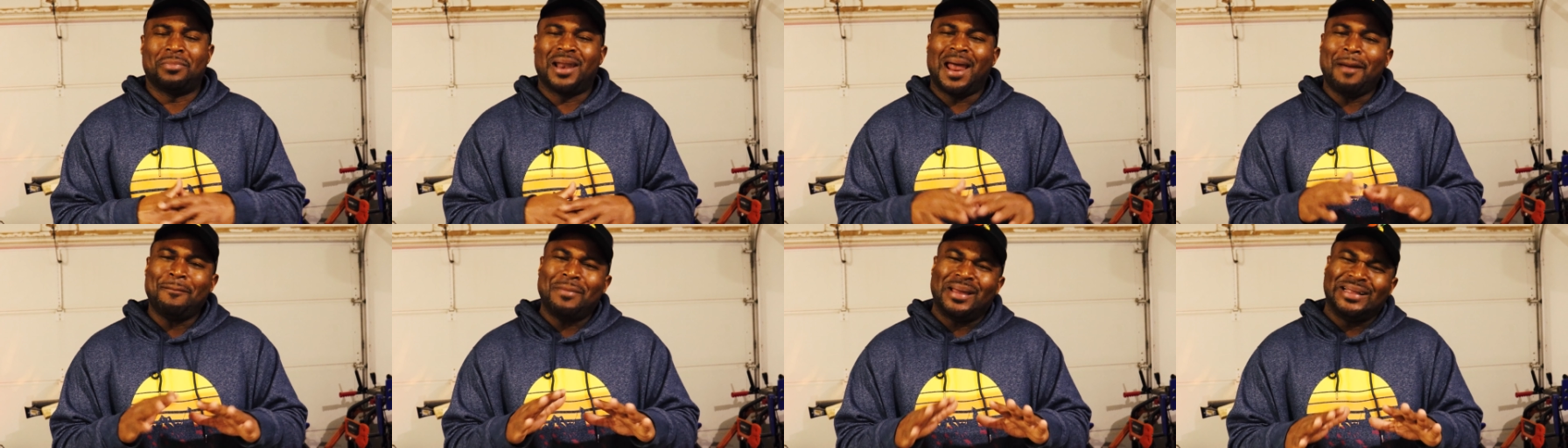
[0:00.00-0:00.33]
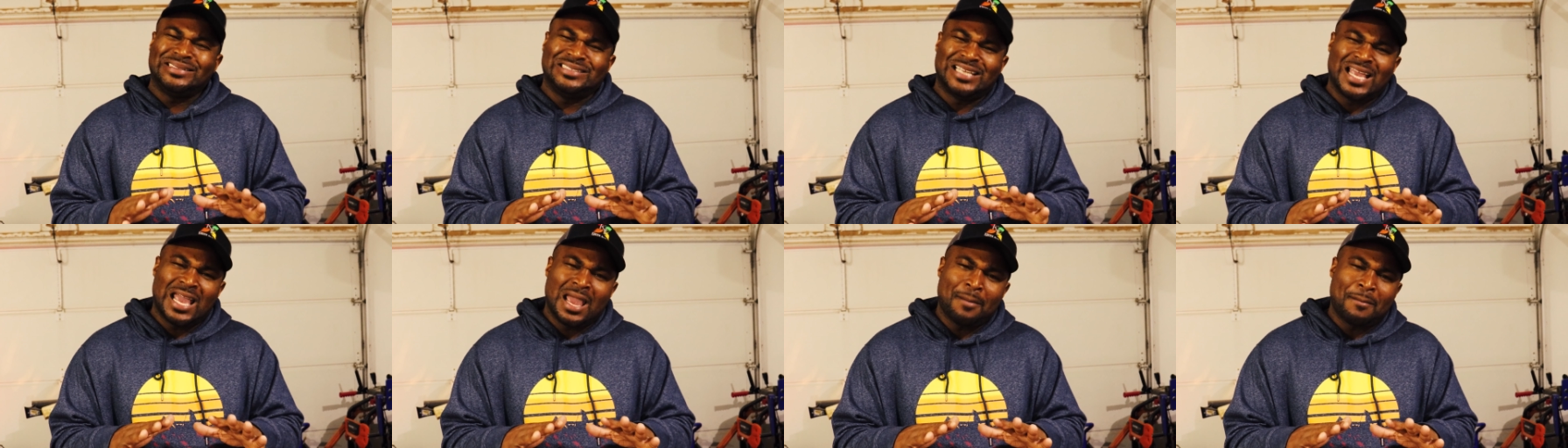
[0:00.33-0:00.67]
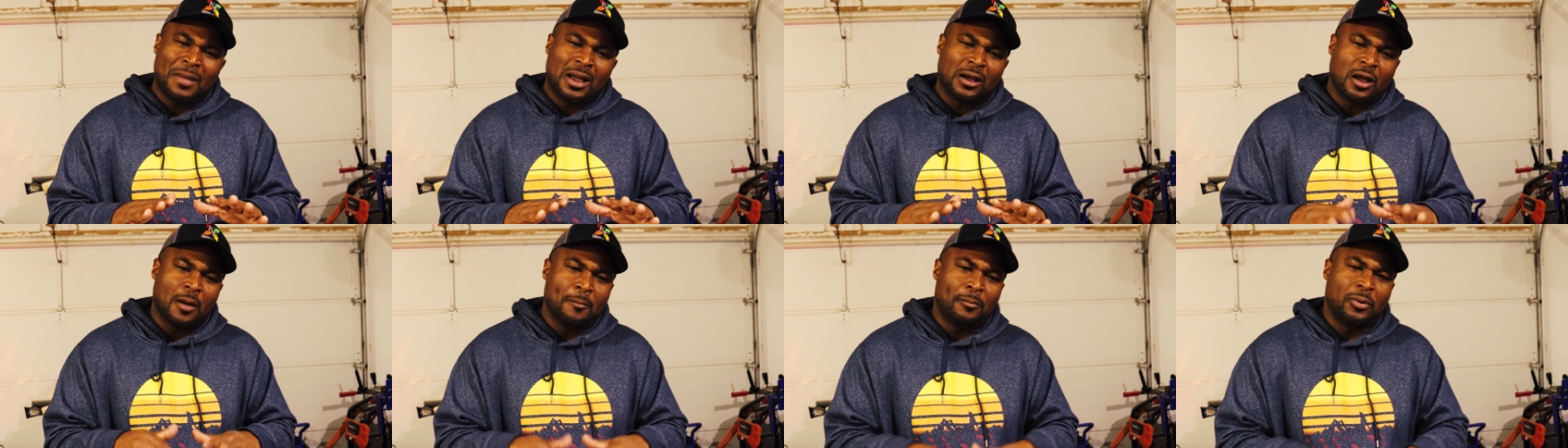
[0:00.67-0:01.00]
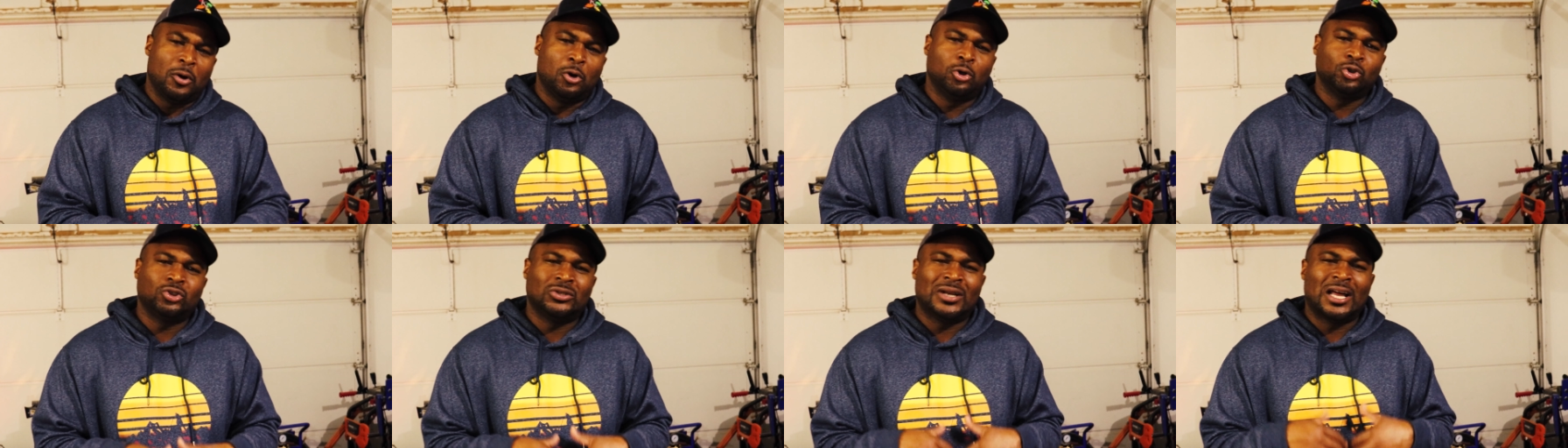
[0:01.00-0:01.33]
But I maintain my
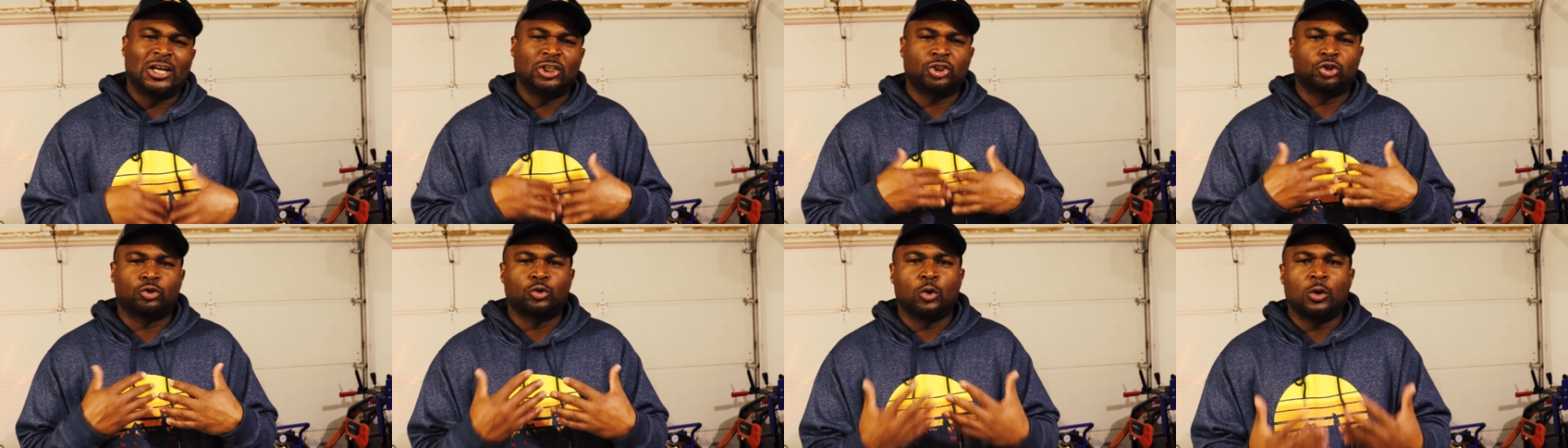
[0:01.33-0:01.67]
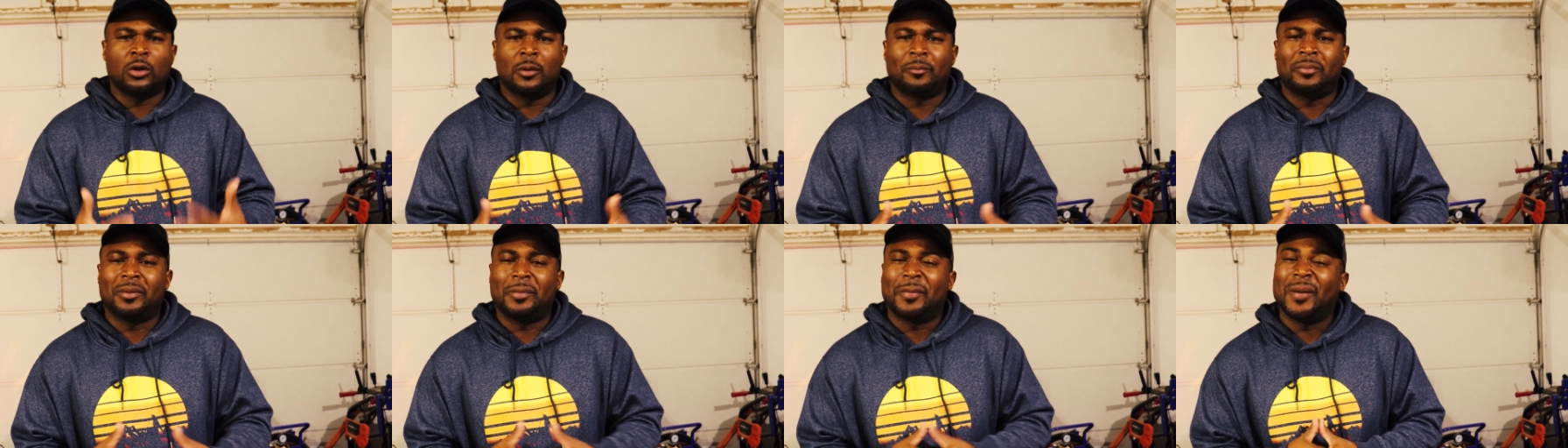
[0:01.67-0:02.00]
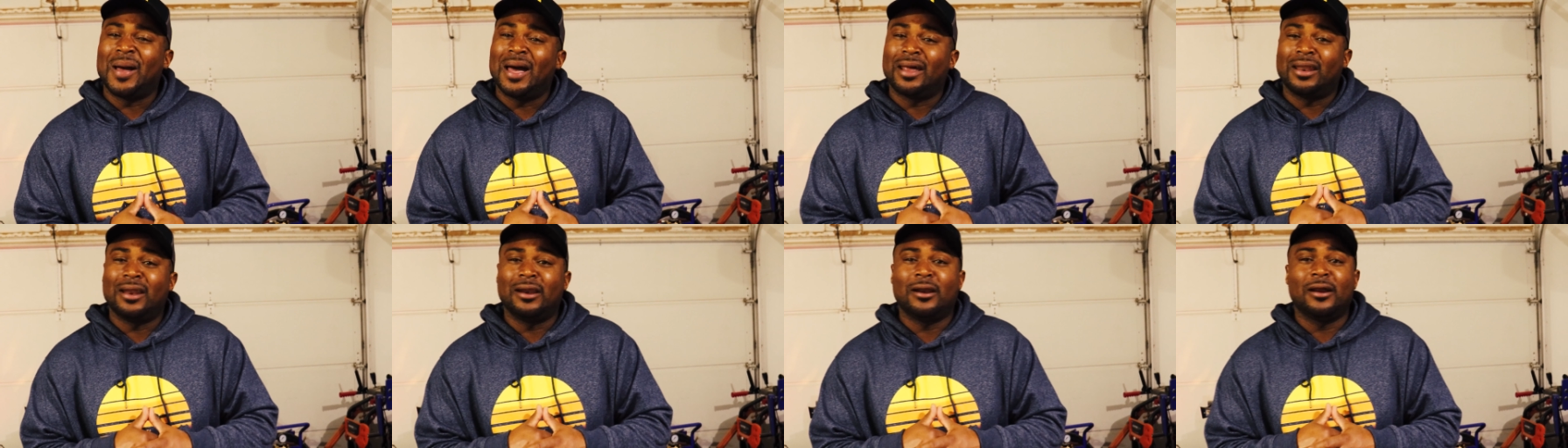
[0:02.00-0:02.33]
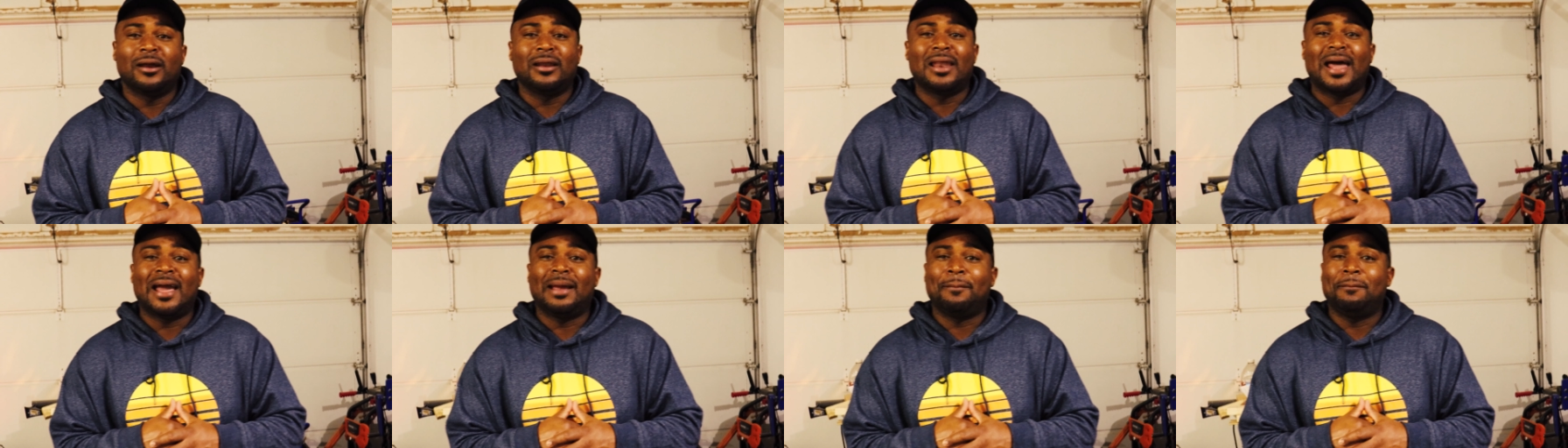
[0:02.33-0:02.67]
composure and I stroll up, up out of
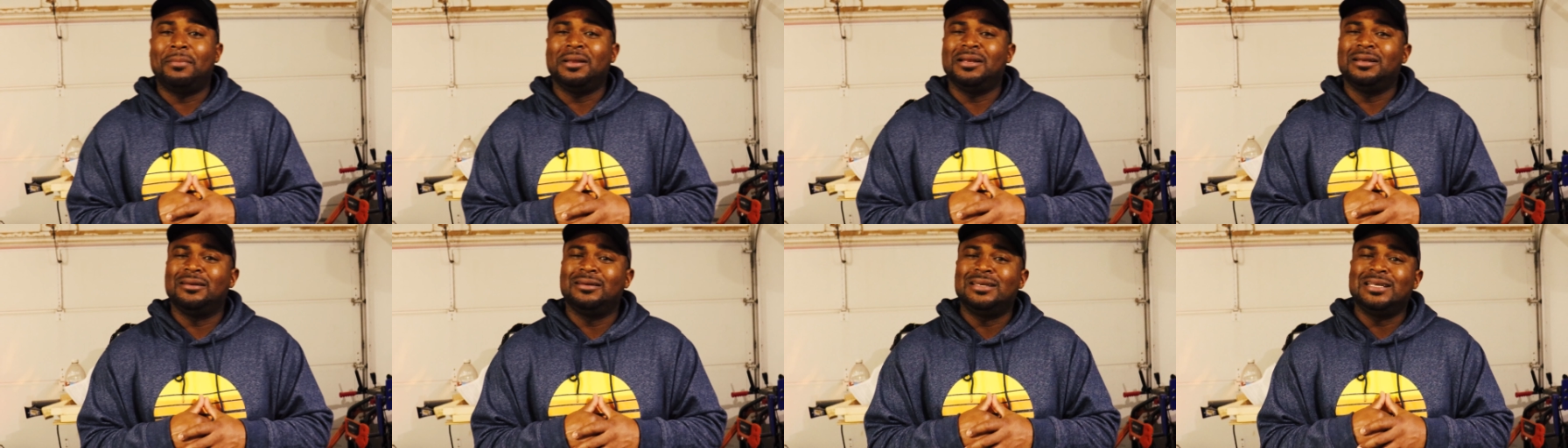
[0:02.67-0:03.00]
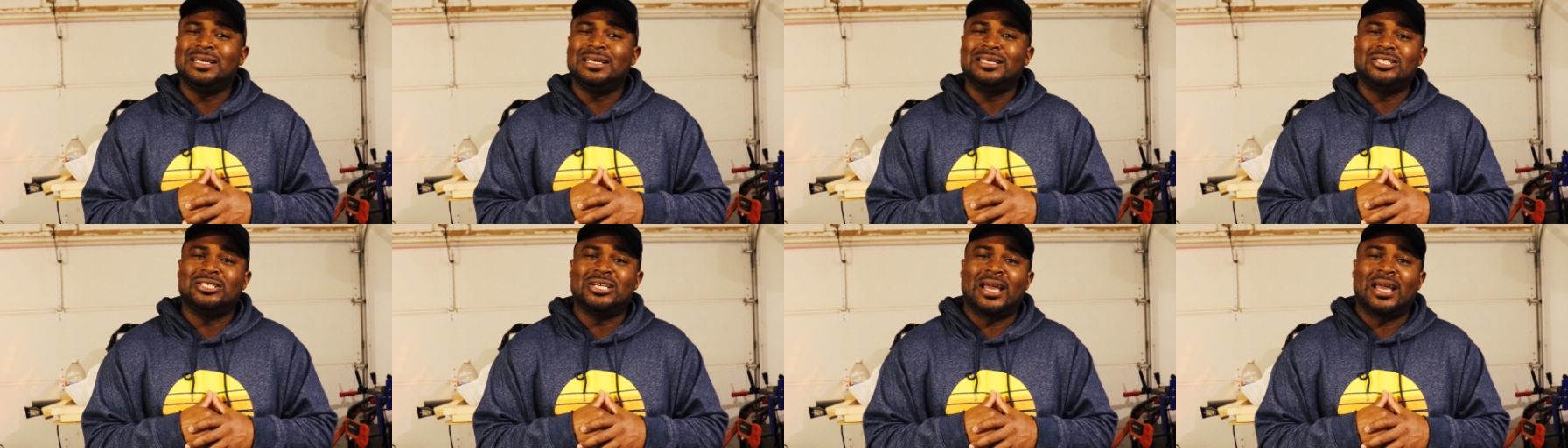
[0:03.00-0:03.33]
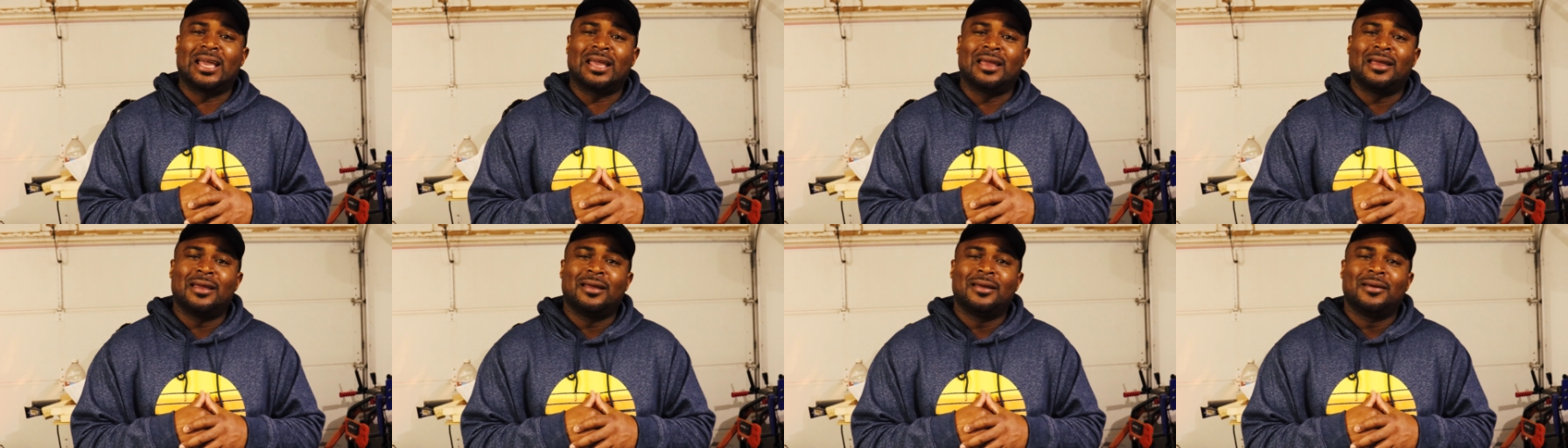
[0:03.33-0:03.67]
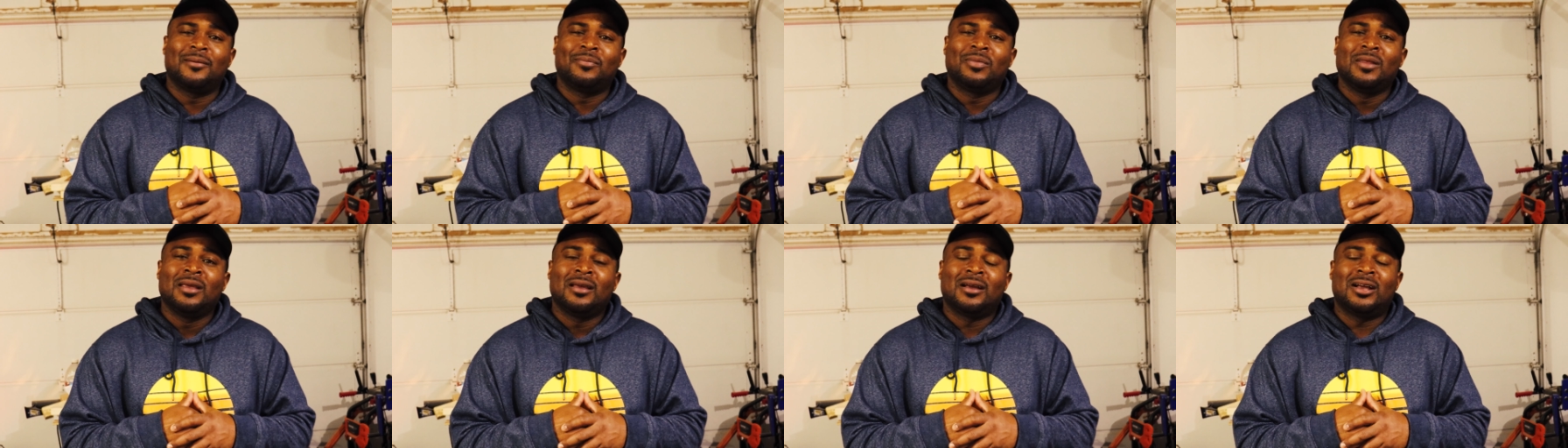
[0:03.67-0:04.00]
there like DJ.
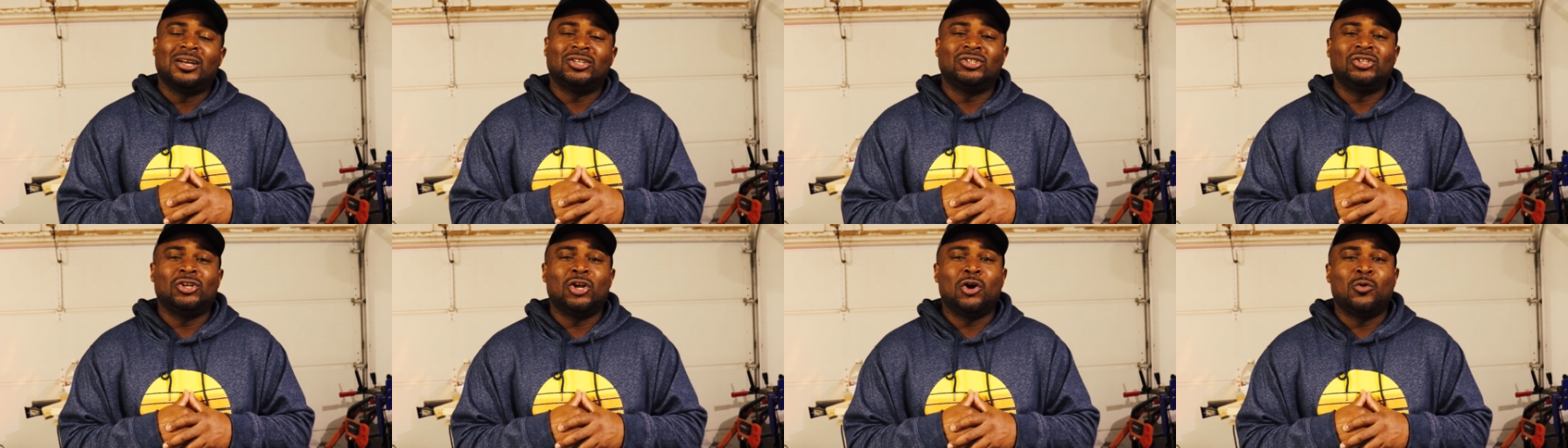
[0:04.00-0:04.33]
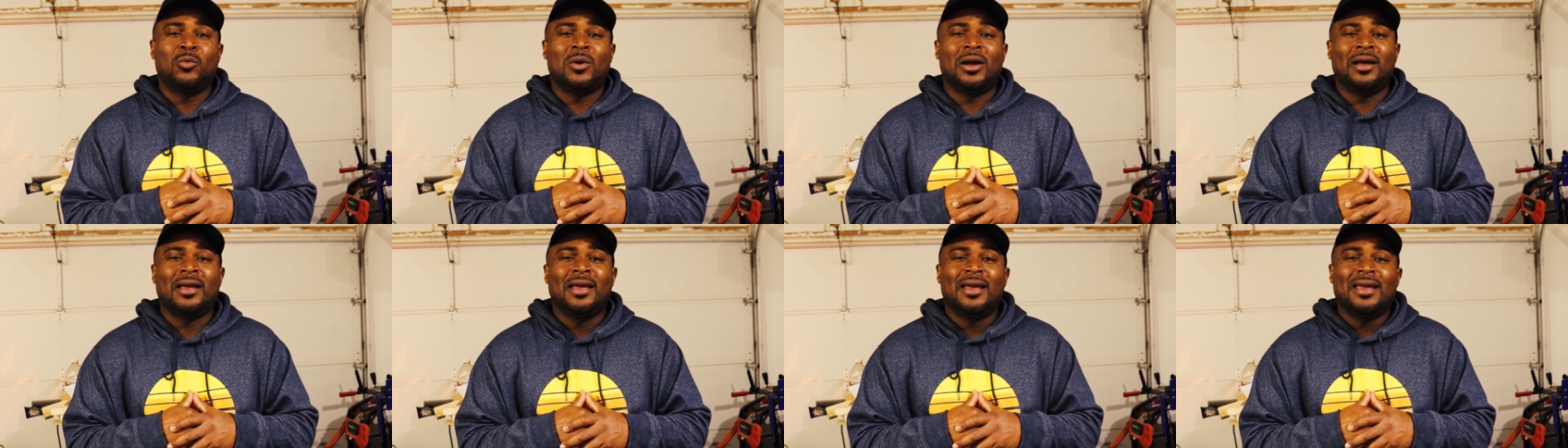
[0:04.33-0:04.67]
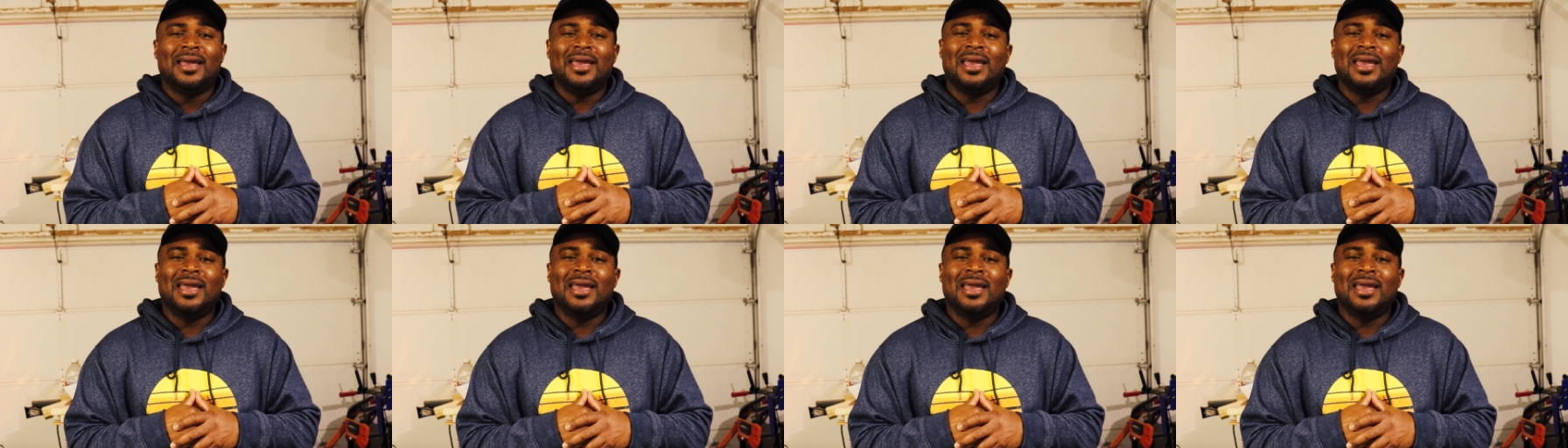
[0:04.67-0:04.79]
Because you know what?